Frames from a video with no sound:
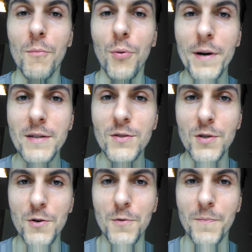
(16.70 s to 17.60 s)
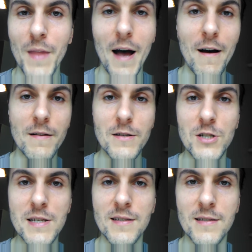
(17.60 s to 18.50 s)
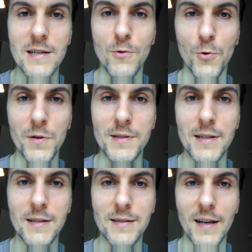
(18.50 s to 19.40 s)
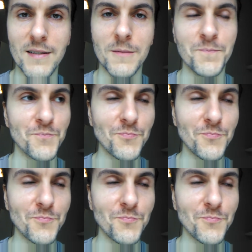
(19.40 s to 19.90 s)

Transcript: Point two, GCSE oral success.